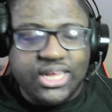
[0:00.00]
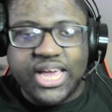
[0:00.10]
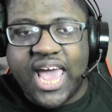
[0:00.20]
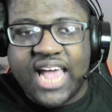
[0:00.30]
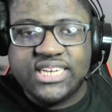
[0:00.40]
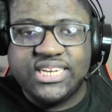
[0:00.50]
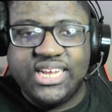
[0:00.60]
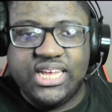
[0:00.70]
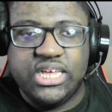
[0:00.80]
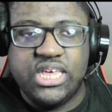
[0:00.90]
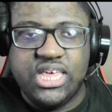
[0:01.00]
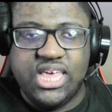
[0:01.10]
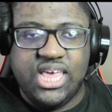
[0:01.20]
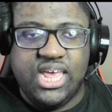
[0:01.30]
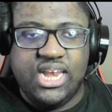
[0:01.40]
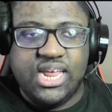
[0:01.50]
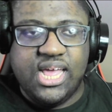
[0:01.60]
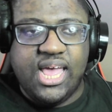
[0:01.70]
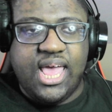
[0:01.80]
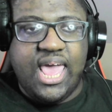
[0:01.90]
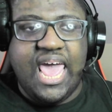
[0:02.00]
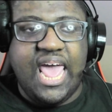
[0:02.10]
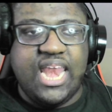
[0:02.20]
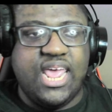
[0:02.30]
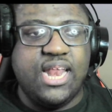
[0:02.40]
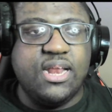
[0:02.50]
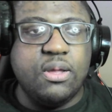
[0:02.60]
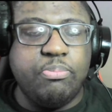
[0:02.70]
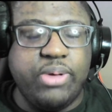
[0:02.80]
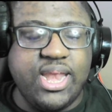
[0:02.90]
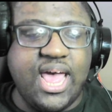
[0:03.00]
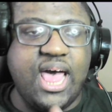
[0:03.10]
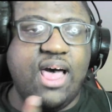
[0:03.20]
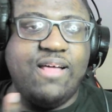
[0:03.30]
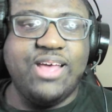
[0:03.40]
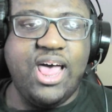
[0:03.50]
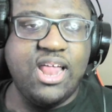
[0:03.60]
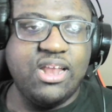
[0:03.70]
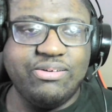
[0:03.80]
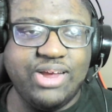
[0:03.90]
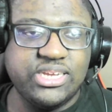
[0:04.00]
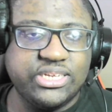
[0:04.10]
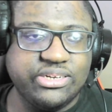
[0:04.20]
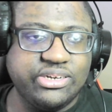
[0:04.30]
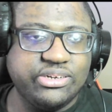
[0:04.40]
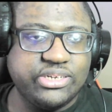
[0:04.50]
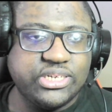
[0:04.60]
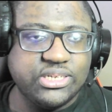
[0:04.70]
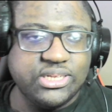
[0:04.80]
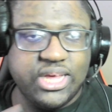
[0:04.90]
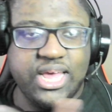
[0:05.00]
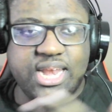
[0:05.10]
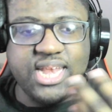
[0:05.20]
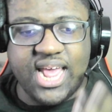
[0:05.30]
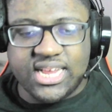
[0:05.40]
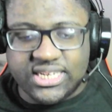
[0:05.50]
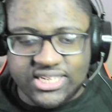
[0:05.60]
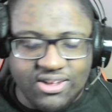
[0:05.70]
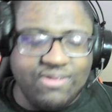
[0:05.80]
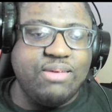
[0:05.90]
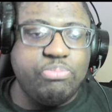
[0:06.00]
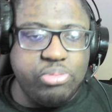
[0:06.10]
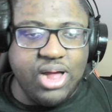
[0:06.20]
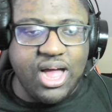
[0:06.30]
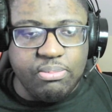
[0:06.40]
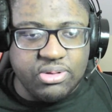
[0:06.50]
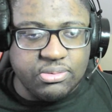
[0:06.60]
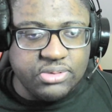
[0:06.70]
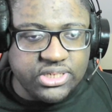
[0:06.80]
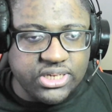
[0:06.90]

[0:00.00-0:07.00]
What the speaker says: actually good at it. but not on the other wrestlers. That's the only problem